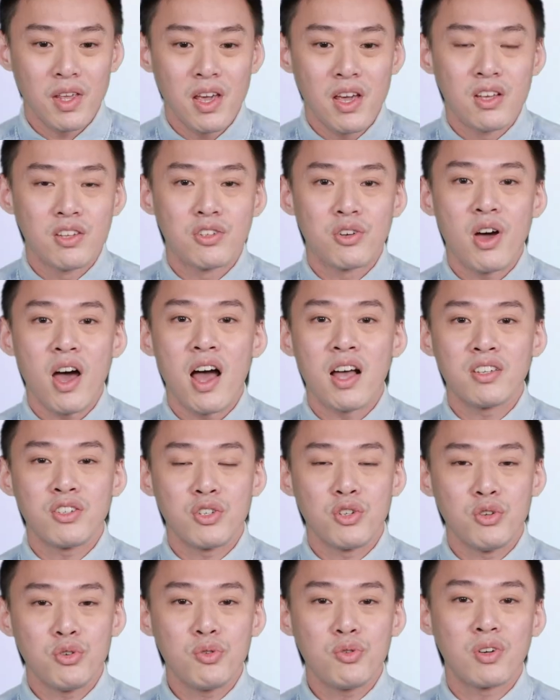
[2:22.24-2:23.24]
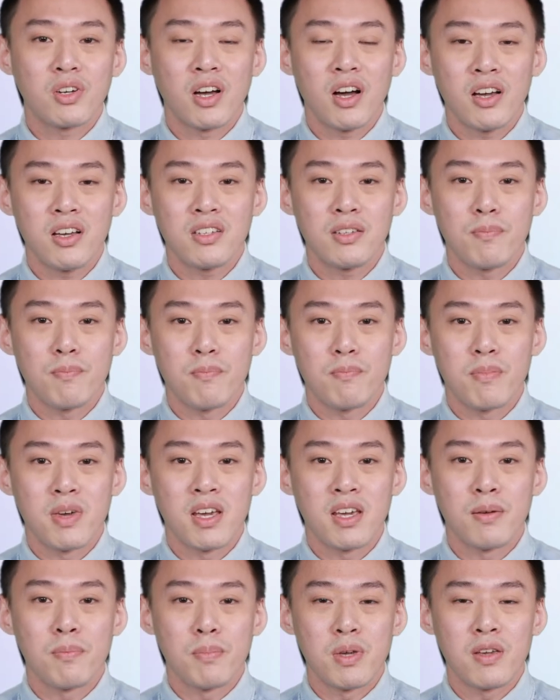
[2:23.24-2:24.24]
So as you guys
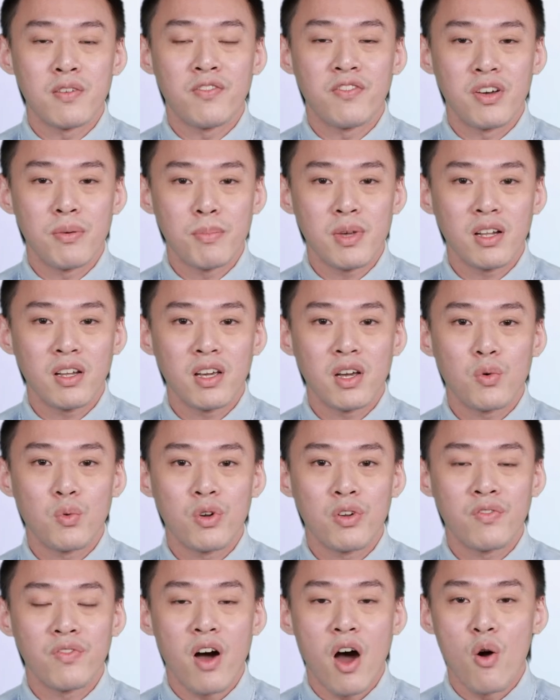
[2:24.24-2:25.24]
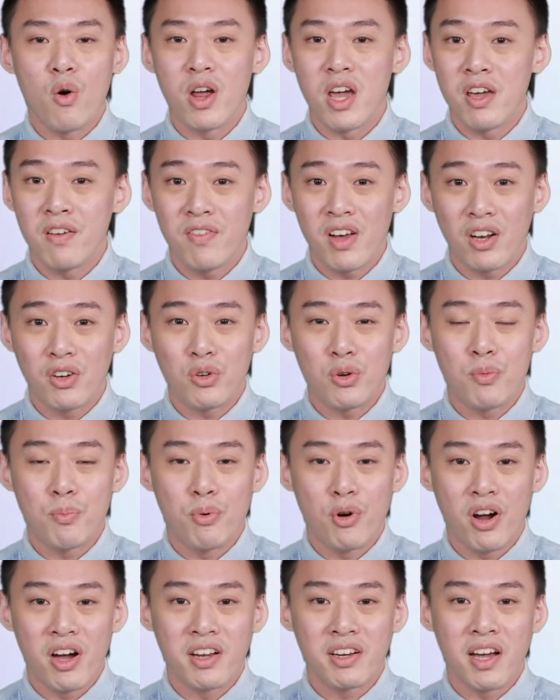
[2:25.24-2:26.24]
may be familiar with our Avalue
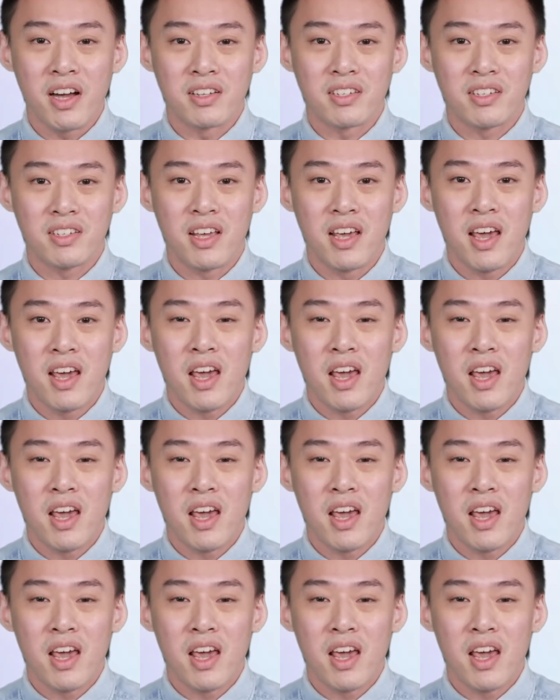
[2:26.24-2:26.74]
products,